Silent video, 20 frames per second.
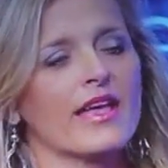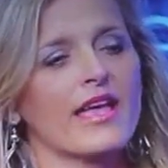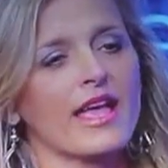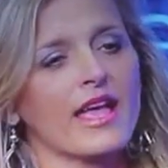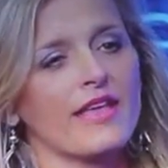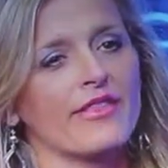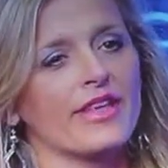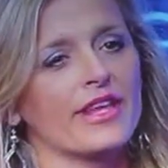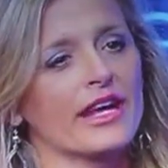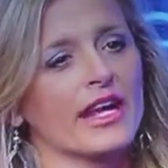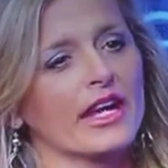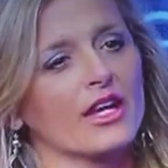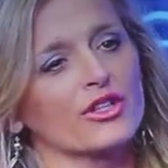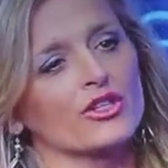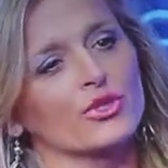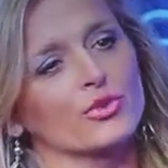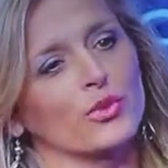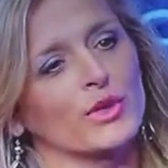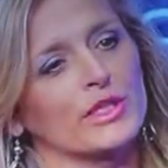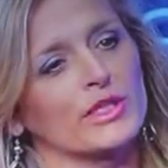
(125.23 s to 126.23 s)
And then I
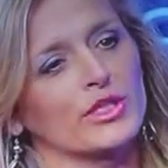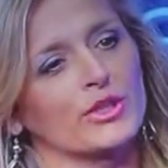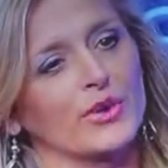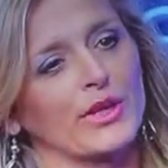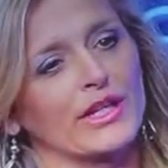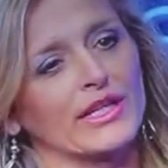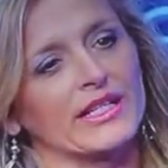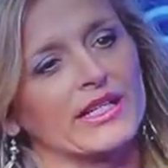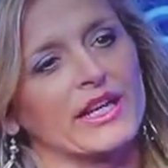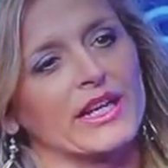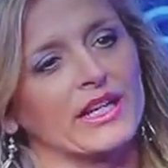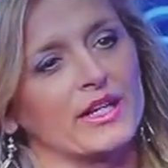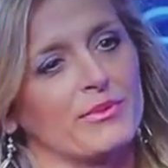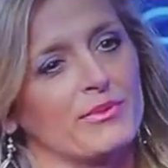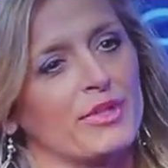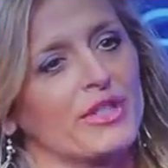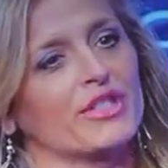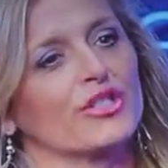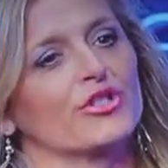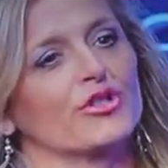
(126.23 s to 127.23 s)
also went to India on a
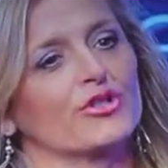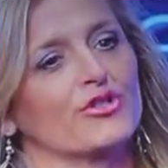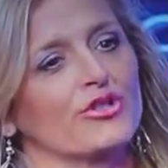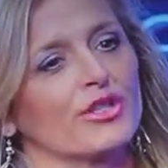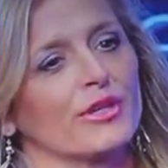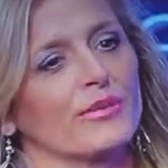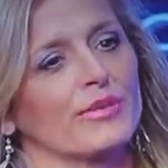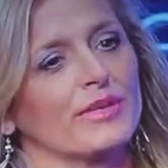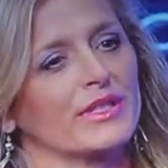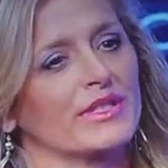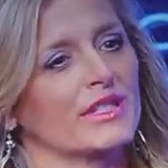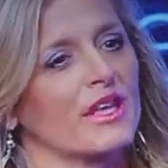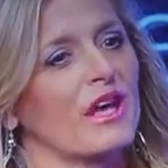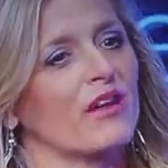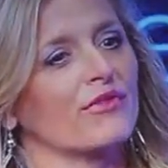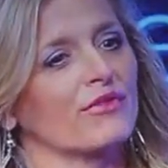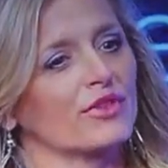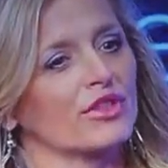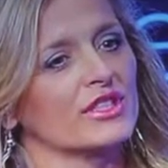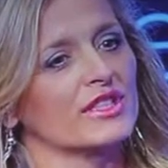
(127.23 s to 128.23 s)
mission trip and saw
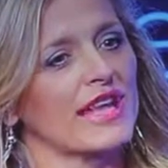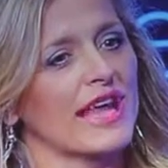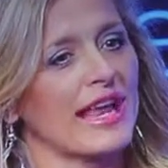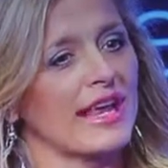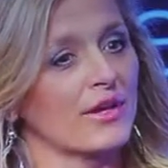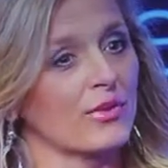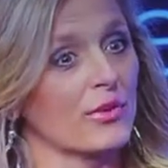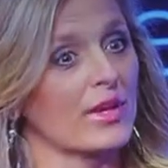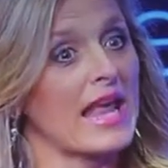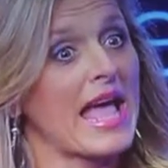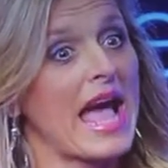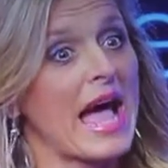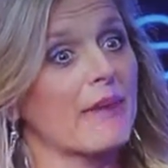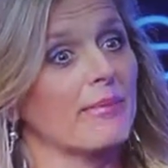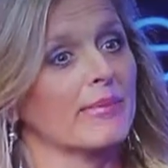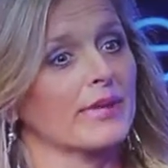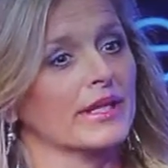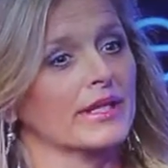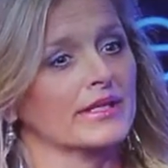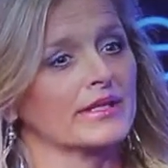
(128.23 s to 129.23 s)
firsthand what
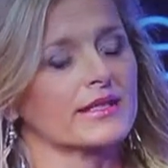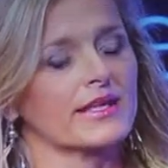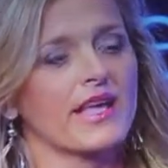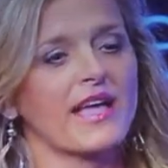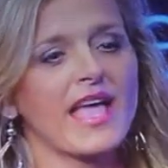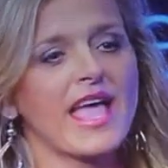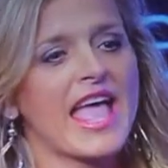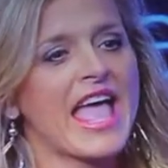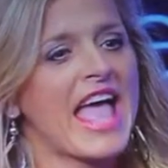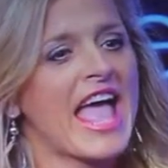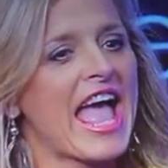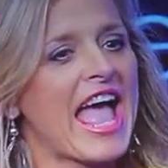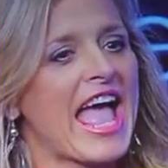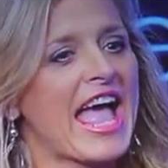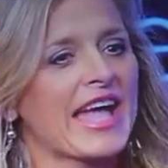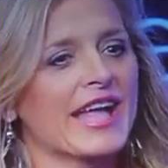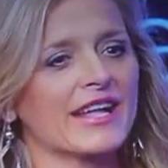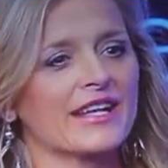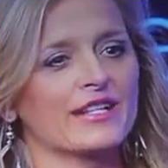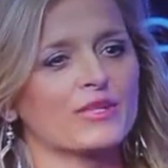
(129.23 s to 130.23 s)
happens.
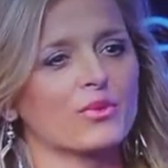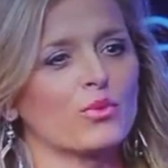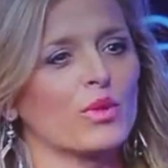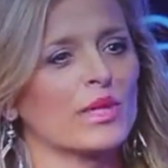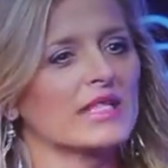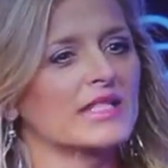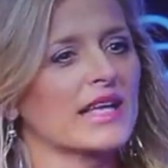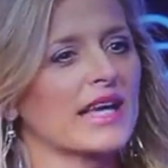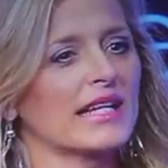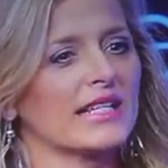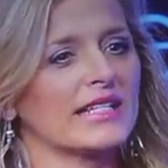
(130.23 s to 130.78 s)
And once I